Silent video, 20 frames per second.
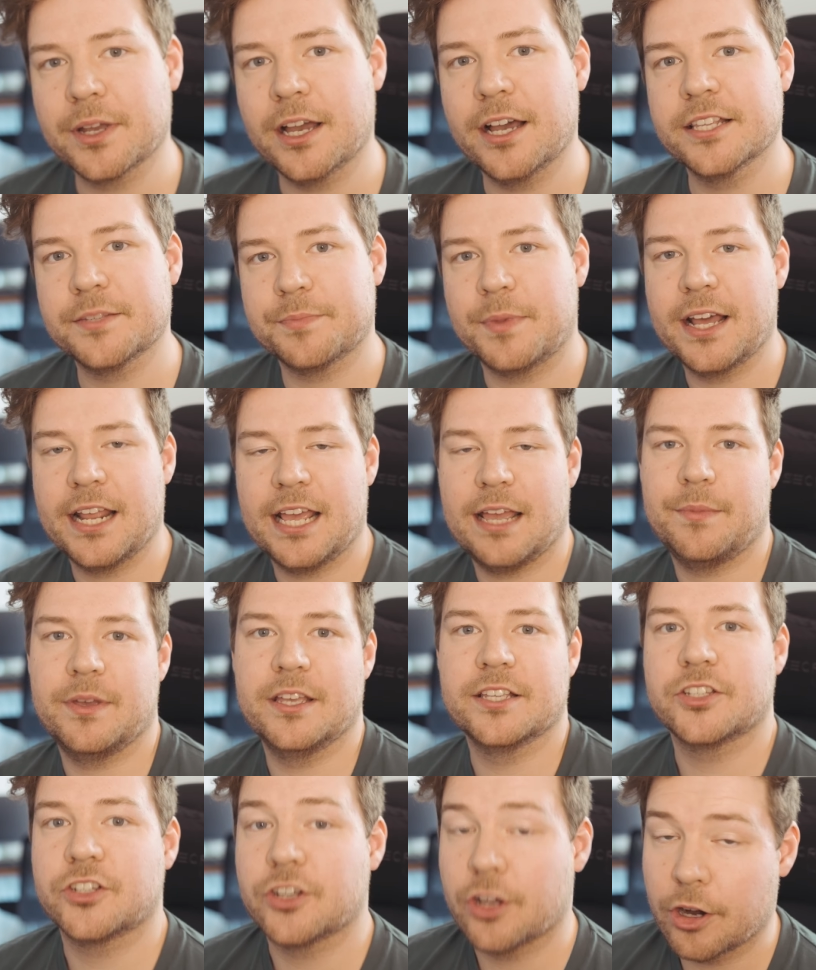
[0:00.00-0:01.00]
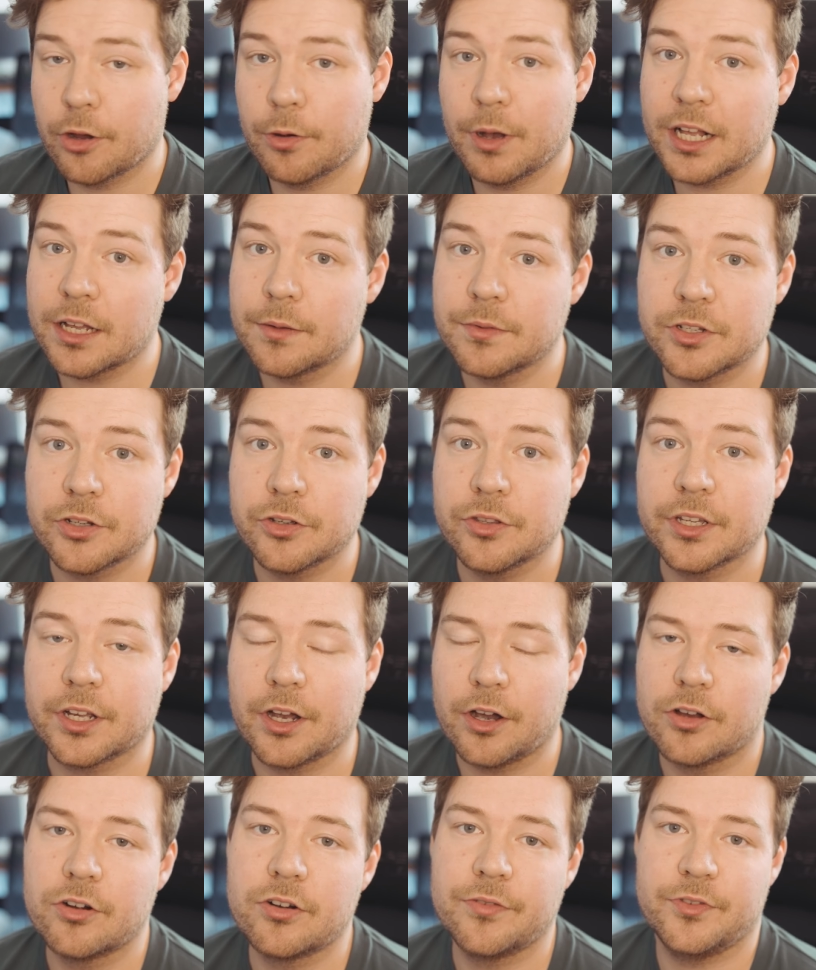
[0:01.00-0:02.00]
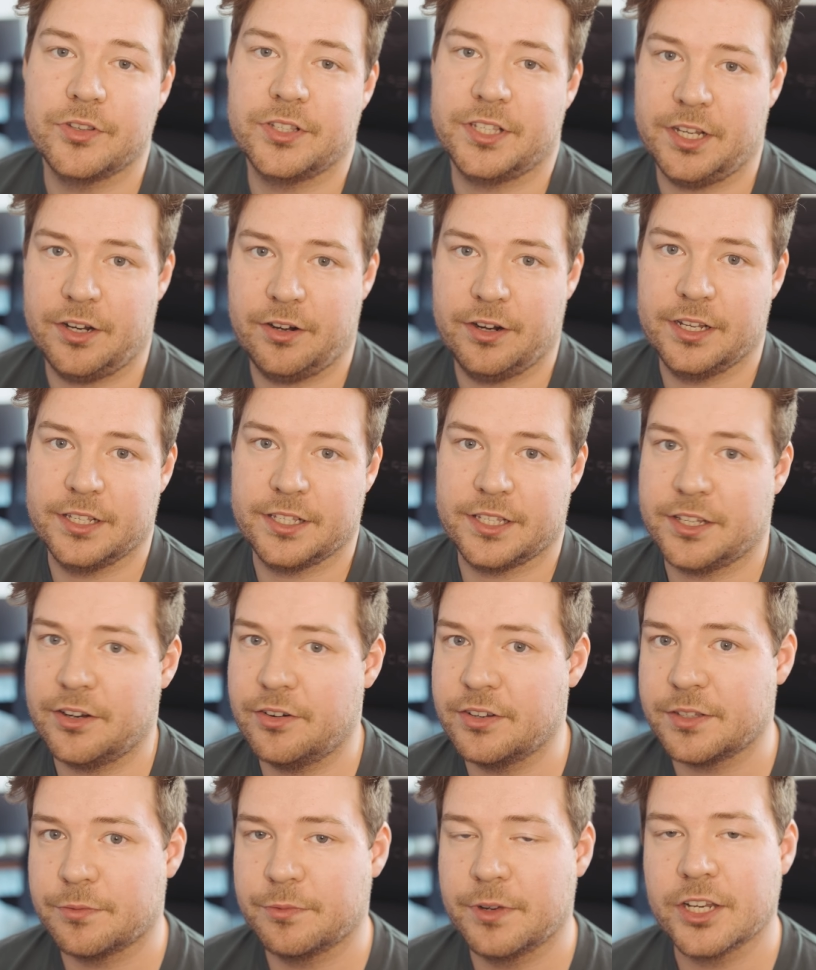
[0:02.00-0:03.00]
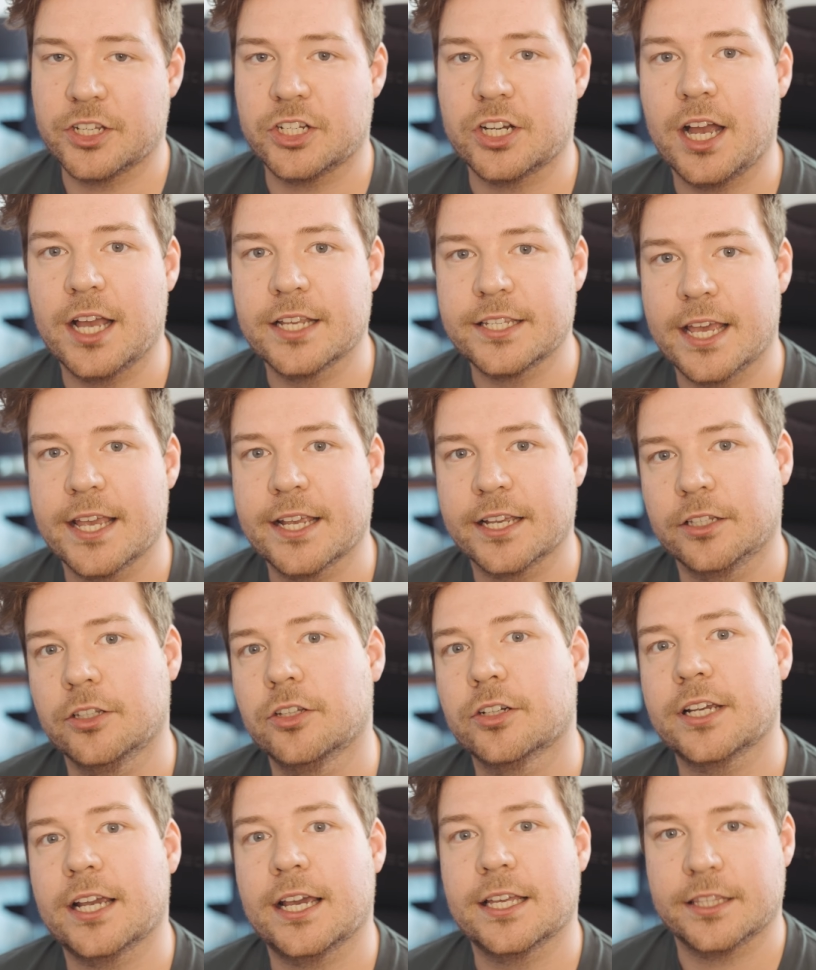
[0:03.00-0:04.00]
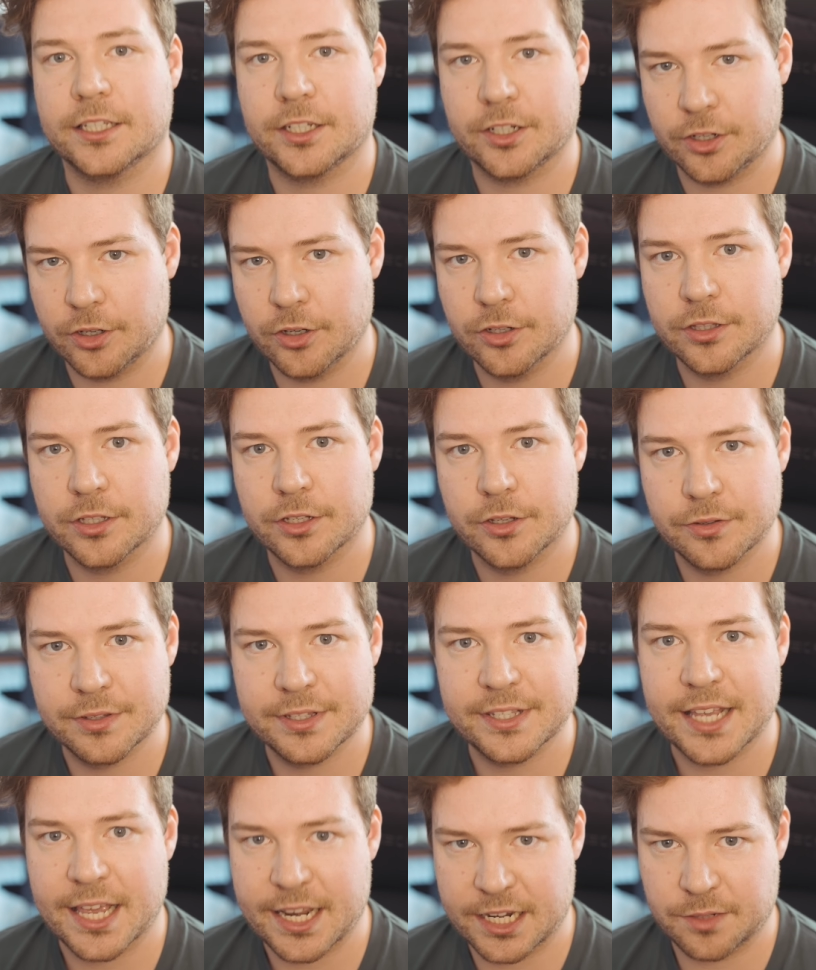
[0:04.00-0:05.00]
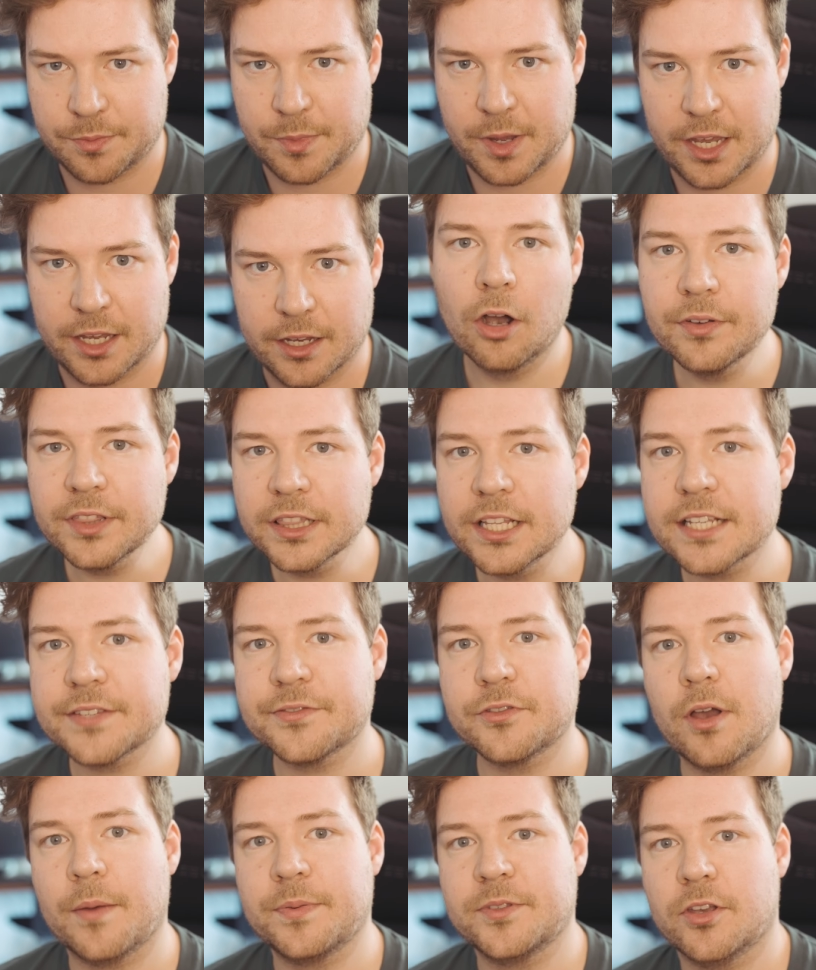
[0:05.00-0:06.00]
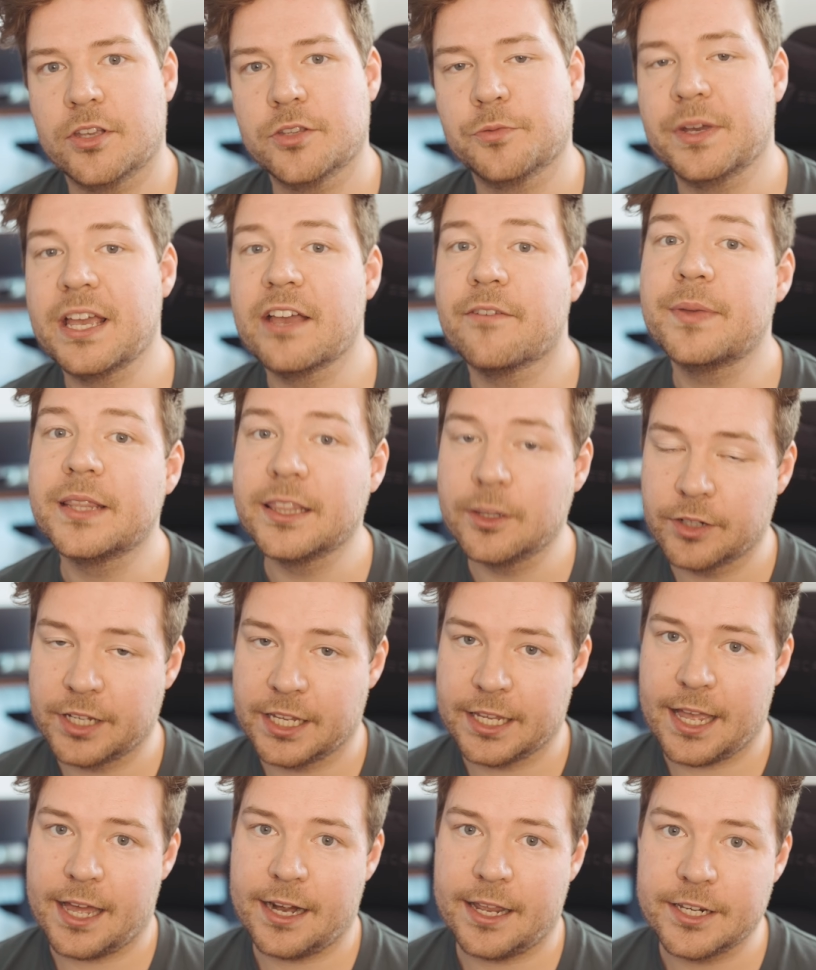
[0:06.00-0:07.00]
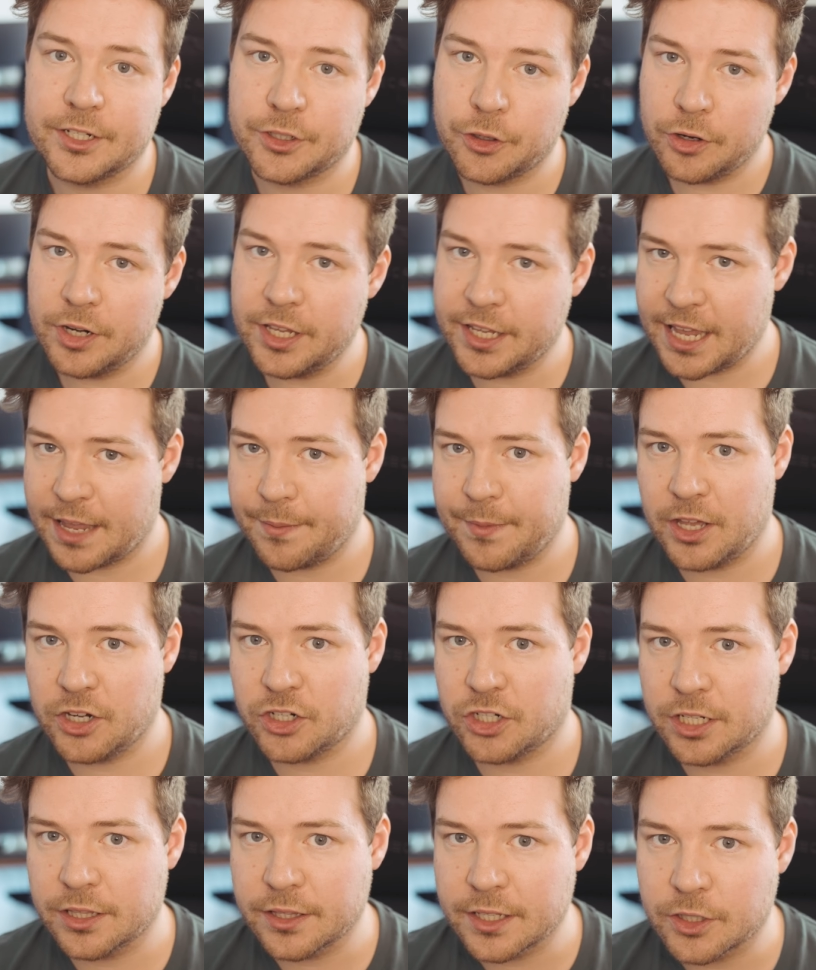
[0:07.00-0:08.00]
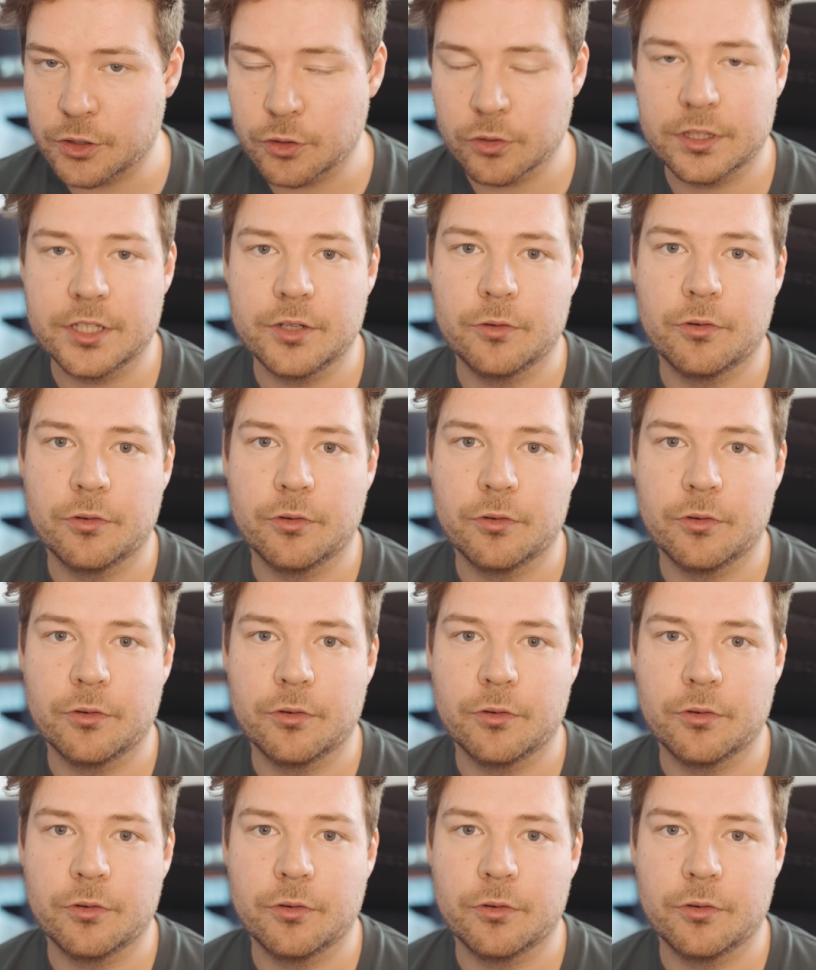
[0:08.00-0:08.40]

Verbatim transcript: guys, my name is Cherno. Welcome to the Code Review Series, a series in which I take a look at the code that you send me. Over the last few episodes, we have been looking at a 2D game engine that took the